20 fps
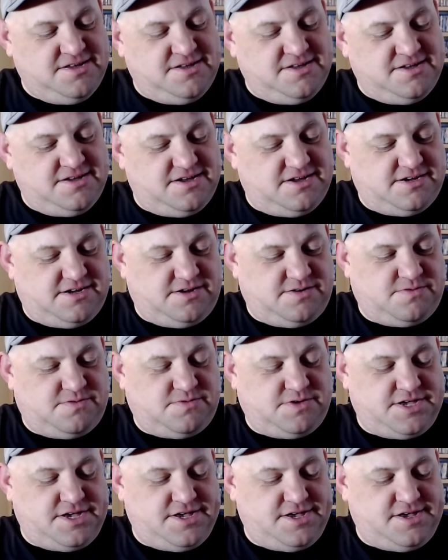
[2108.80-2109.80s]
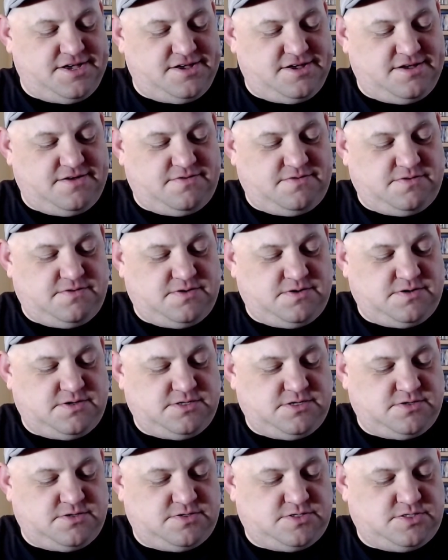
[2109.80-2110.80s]
And then we have
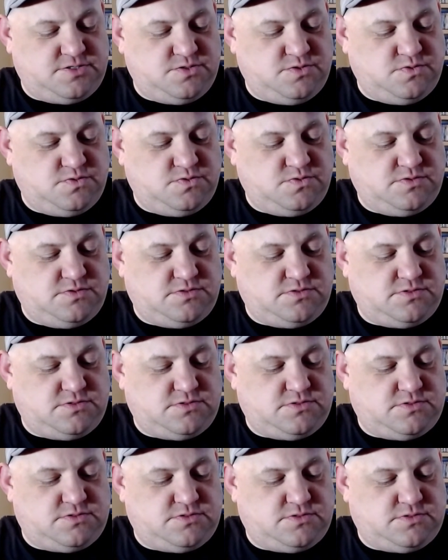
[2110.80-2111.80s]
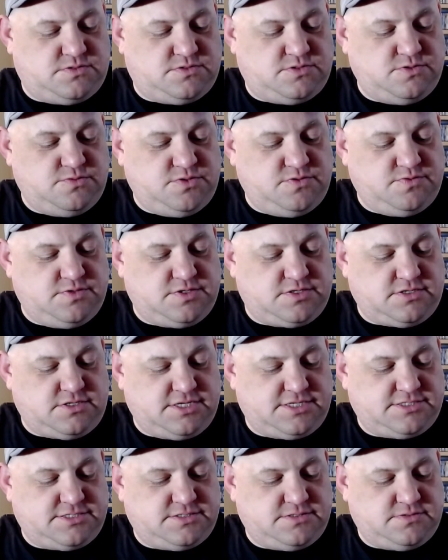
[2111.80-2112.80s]
another two movie
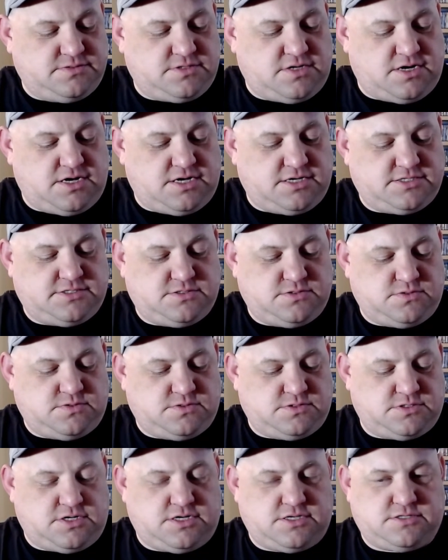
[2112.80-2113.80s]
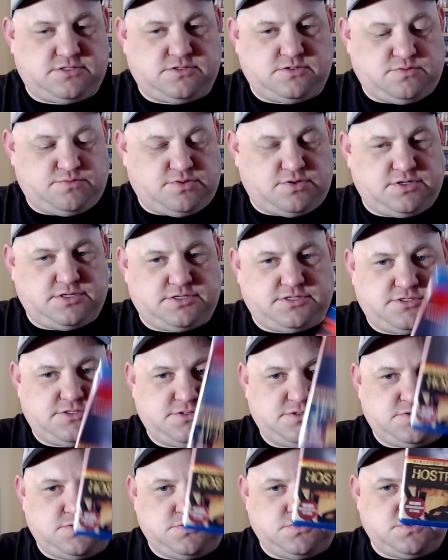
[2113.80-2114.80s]
collection, Hostel and Hostel Part
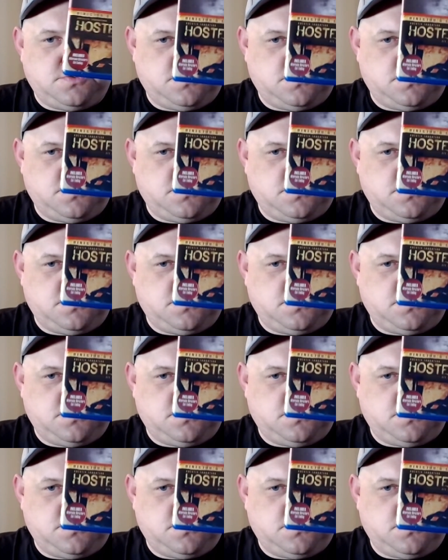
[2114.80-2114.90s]
2.